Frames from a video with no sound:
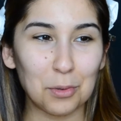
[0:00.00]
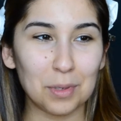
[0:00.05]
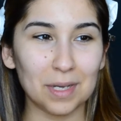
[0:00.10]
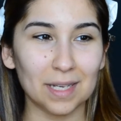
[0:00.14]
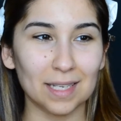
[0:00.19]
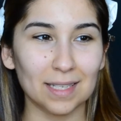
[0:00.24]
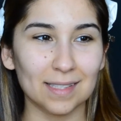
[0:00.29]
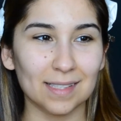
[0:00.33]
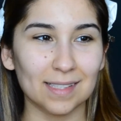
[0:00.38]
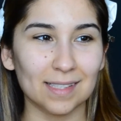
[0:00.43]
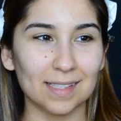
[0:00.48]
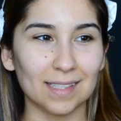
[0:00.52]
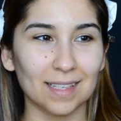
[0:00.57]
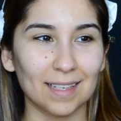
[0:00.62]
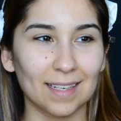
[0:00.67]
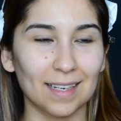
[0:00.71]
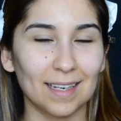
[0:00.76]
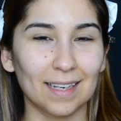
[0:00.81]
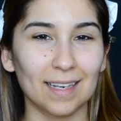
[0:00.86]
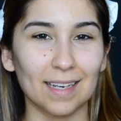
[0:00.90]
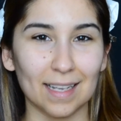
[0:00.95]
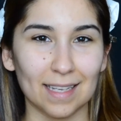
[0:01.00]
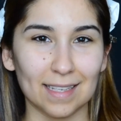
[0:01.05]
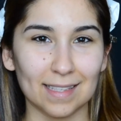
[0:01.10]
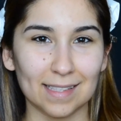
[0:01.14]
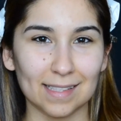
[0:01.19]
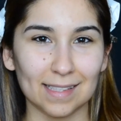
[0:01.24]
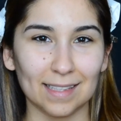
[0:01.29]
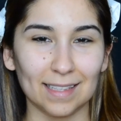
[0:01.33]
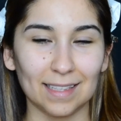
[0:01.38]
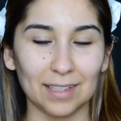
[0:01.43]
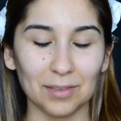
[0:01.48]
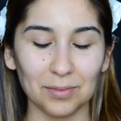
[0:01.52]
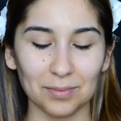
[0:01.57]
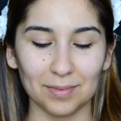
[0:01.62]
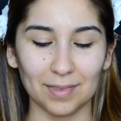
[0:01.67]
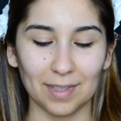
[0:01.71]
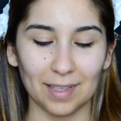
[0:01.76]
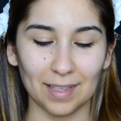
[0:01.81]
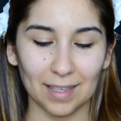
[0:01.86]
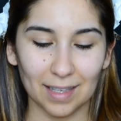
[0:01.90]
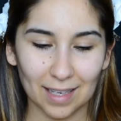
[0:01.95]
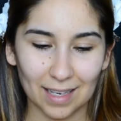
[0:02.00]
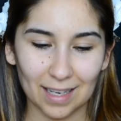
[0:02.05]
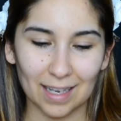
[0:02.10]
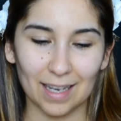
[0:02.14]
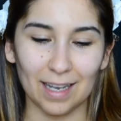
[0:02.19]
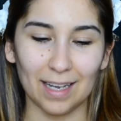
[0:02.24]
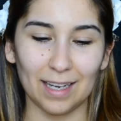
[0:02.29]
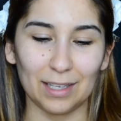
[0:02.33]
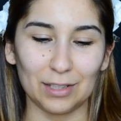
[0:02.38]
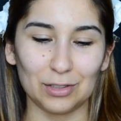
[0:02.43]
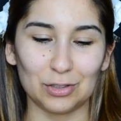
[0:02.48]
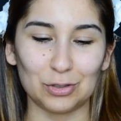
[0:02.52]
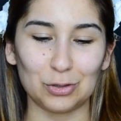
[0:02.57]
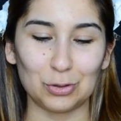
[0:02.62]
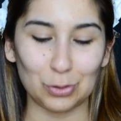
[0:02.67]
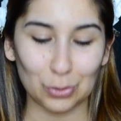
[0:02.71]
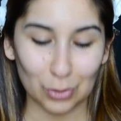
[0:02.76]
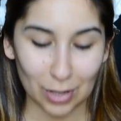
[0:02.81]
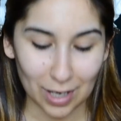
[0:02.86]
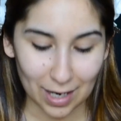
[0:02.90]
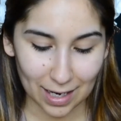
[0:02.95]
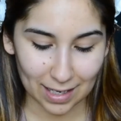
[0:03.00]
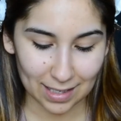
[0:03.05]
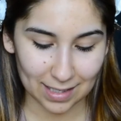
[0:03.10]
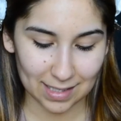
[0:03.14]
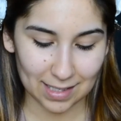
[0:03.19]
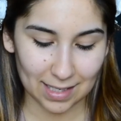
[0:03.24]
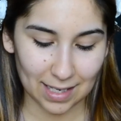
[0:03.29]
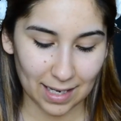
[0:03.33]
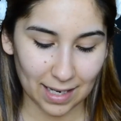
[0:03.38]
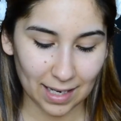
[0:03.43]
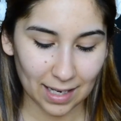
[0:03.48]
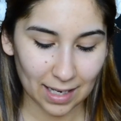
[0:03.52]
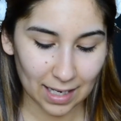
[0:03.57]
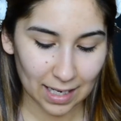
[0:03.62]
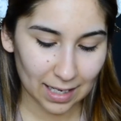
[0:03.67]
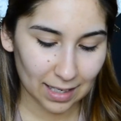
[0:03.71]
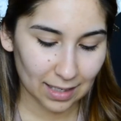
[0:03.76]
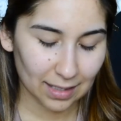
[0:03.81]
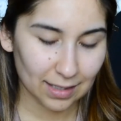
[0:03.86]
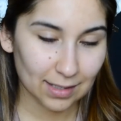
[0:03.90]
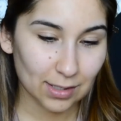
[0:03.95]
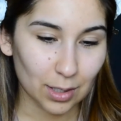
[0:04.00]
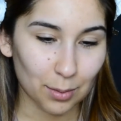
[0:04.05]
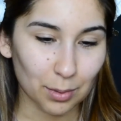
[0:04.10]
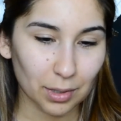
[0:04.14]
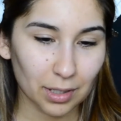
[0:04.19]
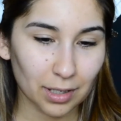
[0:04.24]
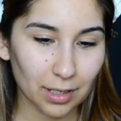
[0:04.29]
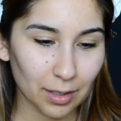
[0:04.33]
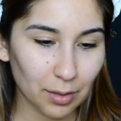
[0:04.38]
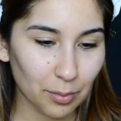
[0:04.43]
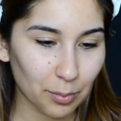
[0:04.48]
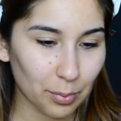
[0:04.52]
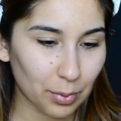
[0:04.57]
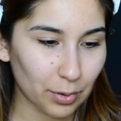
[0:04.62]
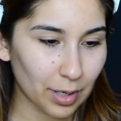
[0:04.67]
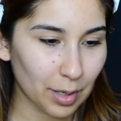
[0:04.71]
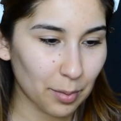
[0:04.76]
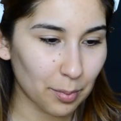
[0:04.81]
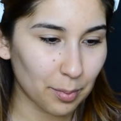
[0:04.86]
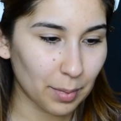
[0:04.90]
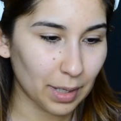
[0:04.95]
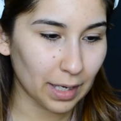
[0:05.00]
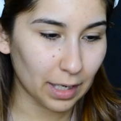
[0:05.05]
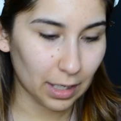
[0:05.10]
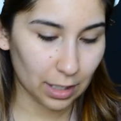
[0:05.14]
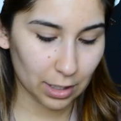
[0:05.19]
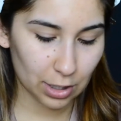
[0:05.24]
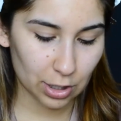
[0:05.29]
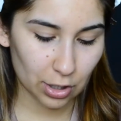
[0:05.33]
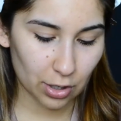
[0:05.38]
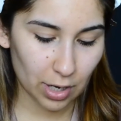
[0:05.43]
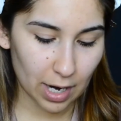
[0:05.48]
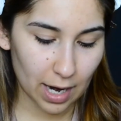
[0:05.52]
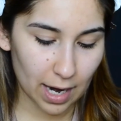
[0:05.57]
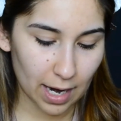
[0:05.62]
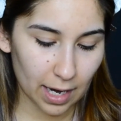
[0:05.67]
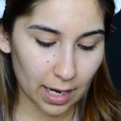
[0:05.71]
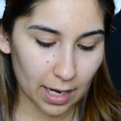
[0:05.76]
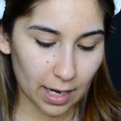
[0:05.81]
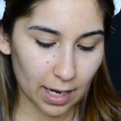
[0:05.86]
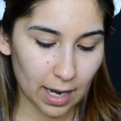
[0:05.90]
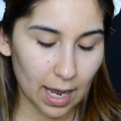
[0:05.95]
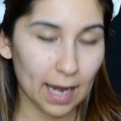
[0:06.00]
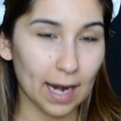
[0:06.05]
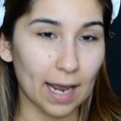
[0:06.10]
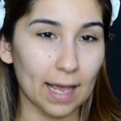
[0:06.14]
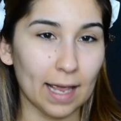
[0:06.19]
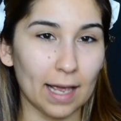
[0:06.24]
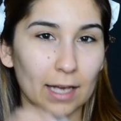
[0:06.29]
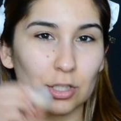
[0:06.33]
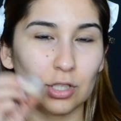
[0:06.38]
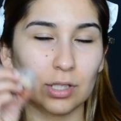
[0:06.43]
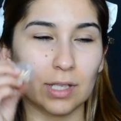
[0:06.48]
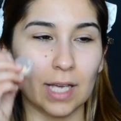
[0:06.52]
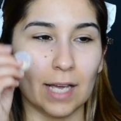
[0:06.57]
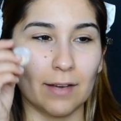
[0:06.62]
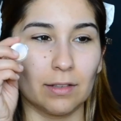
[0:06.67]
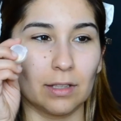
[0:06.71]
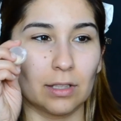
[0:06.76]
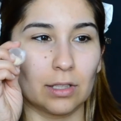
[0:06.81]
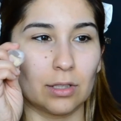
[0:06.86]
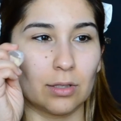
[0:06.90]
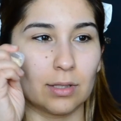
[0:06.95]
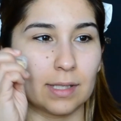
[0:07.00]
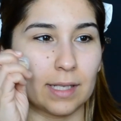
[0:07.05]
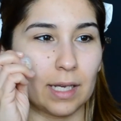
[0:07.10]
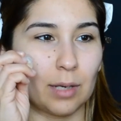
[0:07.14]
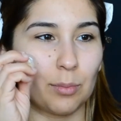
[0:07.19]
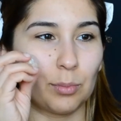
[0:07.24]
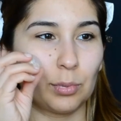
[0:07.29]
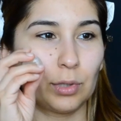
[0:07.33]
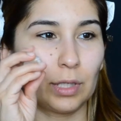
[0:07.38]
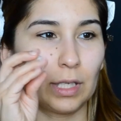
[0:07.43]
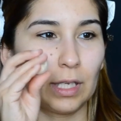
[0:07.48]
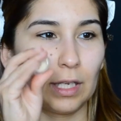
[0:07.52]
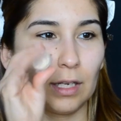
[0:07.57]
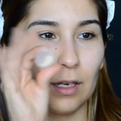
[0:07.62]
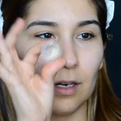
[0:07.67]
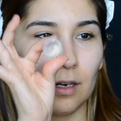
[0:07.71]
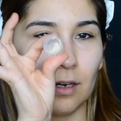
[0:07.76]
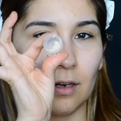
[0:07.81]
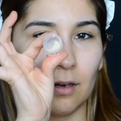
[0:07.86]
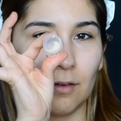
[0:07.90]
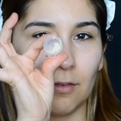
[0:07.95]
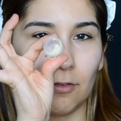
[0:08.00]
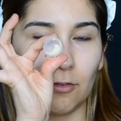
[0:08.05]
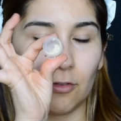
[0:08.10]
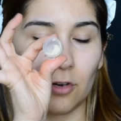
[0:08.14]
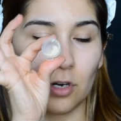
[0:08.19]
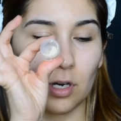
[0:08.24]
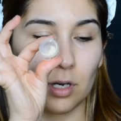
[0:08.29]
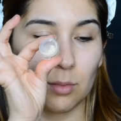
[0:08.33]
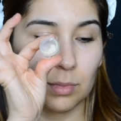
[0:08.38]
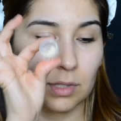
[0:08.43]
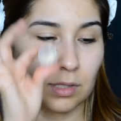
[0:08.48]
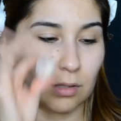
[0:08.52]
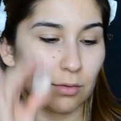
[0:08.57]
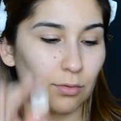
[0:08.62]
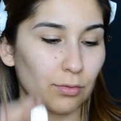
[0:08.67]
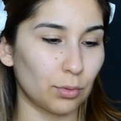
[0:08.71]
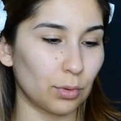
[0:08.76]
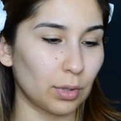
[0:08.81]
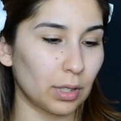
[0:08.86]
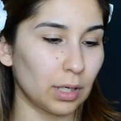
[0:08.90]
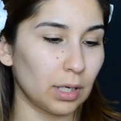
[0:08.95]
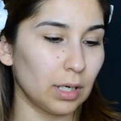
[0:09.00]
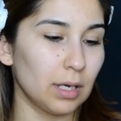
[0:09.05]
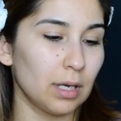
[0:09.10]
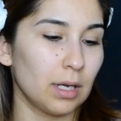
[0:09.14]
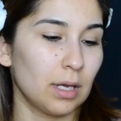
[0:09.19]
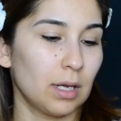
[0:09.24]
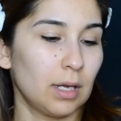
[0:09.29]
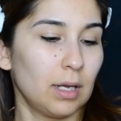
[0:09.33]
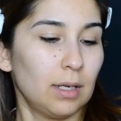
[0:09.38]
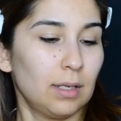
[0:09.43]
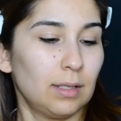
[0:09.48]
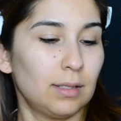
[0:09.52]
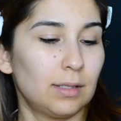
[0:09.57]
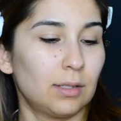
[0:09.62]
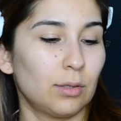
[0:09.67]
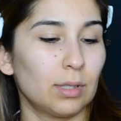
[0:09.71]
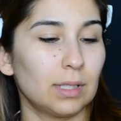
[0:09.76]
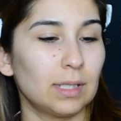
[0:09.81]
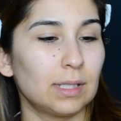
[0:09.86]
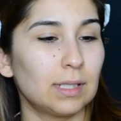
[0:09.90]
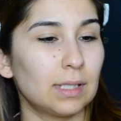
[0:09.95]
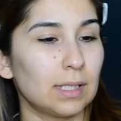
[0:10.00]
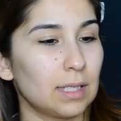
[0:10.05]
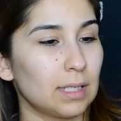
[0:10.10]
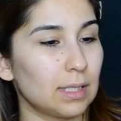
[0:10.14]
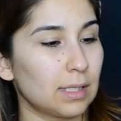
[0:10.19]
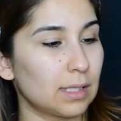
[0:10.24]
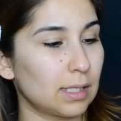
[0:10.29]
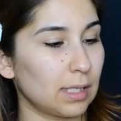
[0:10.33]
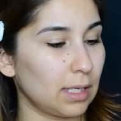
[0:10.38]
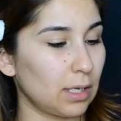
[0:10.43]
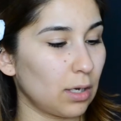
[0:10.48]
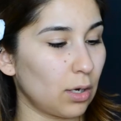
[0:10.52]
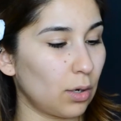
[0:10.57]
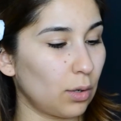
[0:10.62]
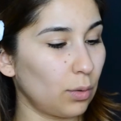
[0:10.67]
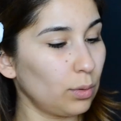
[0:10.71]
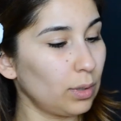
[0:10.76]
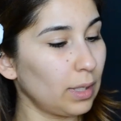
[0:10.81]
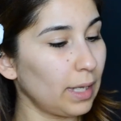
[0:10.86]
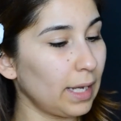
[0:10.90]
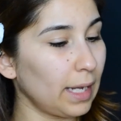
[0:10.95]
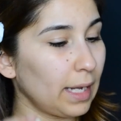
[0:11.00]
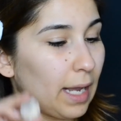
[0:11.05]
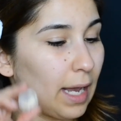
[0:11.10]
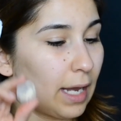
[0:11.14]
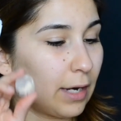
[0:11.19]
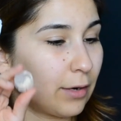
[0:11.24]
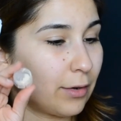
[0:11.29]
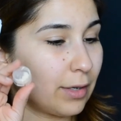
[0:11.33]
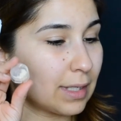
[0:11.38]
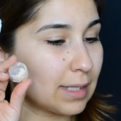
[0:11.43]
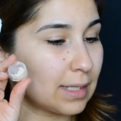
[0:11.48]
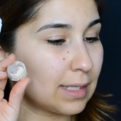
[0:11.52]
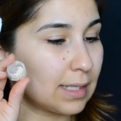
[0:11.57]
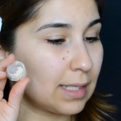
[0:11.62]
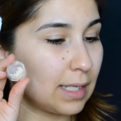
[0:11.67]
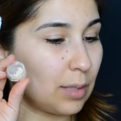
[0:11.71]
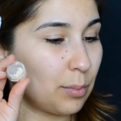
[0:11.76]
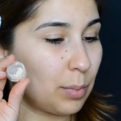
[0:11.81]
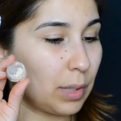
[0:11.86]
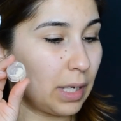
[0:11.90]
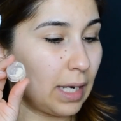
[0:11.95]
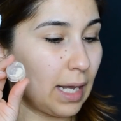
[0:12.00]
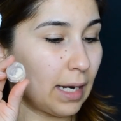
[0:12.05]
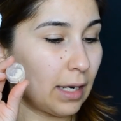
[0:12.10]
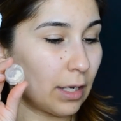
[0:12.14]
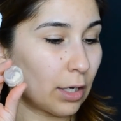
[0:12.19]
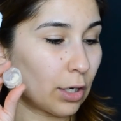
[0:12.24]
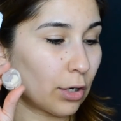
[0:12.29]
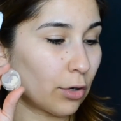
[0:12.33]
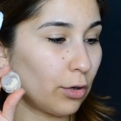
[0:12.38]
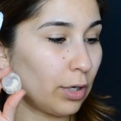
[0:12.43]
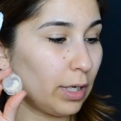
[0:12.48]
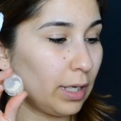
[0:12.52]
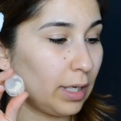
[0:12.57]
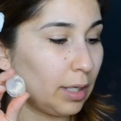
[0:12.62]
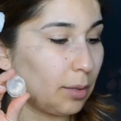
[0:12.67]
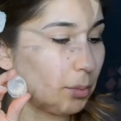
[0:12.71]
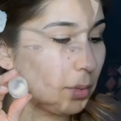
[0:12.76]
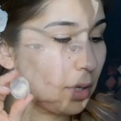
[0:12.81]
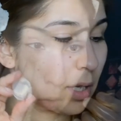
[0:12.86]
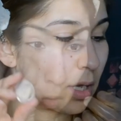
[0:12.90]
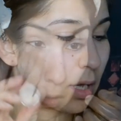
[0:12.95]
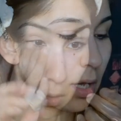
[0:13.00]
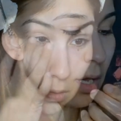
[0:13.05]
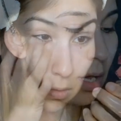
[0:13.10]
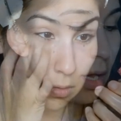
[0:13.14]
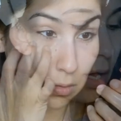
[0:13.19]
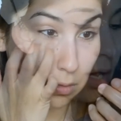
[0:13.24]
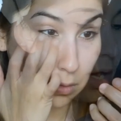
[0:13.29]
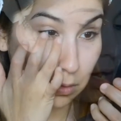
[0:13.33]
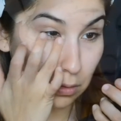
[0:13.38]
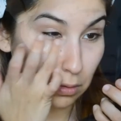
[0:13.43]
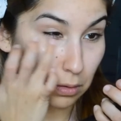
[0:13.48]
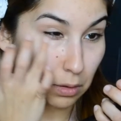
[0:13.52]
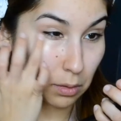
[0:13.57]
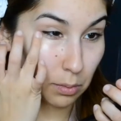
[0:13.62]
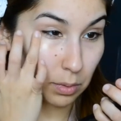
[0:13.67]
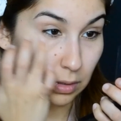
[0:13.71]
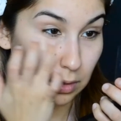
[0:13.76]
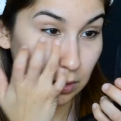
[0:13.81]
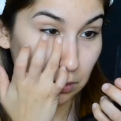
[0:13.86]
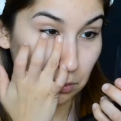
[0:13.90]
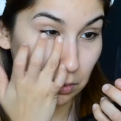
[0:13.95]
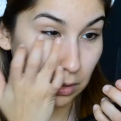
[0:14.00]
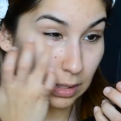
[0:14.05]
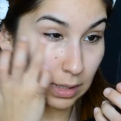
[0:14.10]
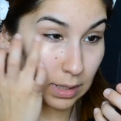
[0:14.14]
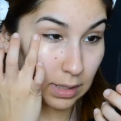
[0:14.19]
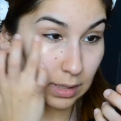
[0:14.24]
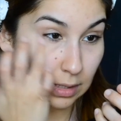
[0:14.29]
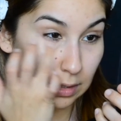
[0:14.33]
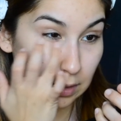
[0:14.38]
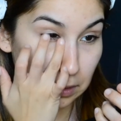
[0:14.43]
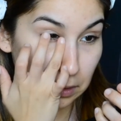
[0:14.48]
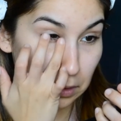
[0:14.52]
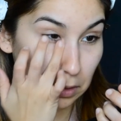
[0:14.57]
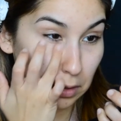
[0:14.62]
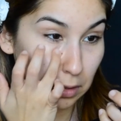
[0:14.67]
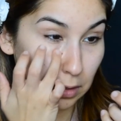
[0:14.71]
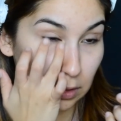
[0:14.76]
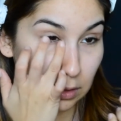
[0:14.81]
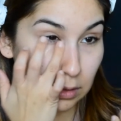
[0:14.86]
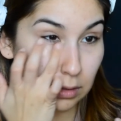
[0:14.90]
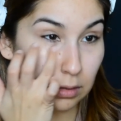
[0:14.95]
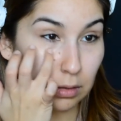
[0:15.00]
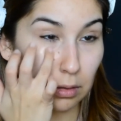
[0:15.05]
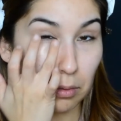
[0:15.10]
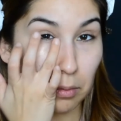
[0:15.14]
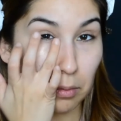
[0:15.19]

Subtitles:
focused nicely. I try today. So I'm gonna prep my under eye and I actually have a little sample here from Sephora. So this is the Olay Henriksen Banana Cream. So I'm gonna put some of this. This